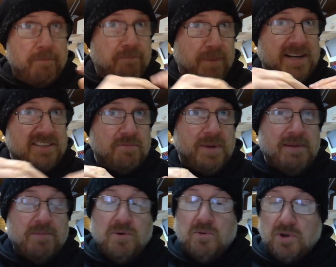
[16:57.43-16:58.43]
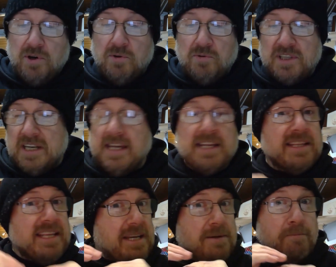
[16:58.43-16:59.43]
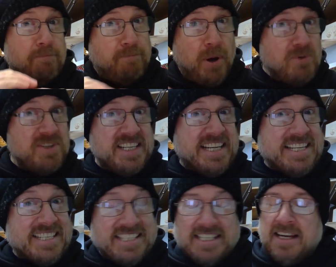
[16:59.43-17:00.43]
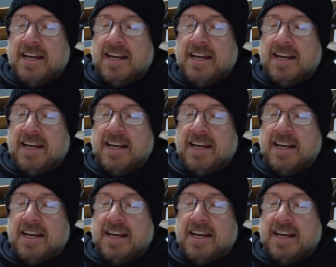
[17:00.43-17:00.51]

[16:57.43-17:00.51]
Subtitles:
band of people called the Posties.